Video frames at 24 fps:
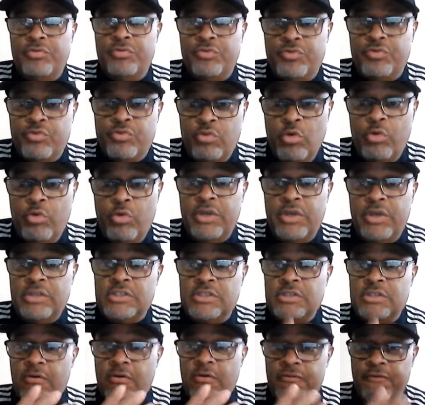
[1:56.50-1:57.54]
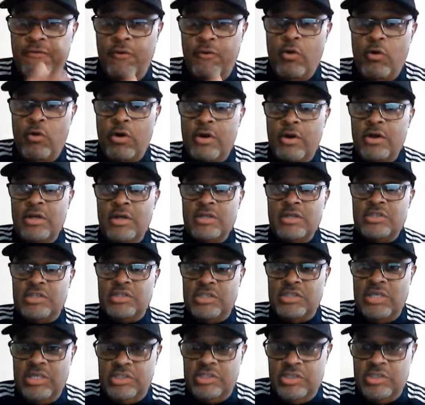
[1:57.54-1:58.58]
through these 4
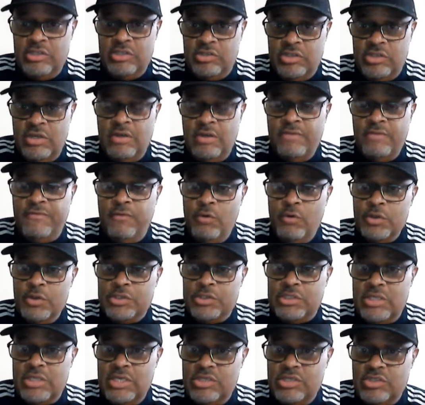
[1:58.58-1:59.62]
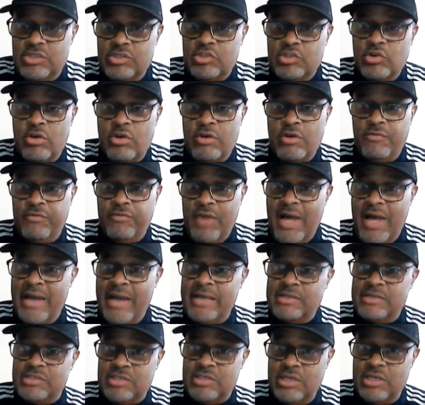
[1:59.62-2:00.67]
seasons. And the 4 seasons are your
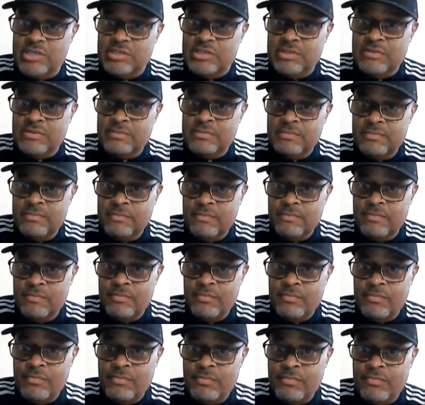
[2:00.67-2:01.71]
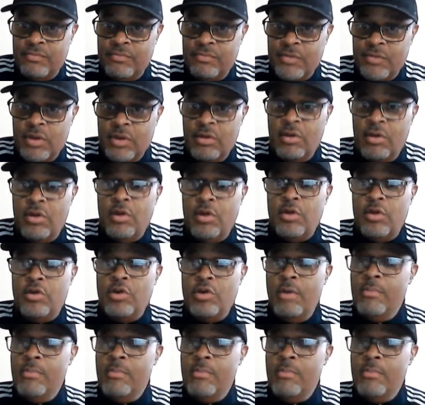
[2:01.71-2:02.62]
flying season, your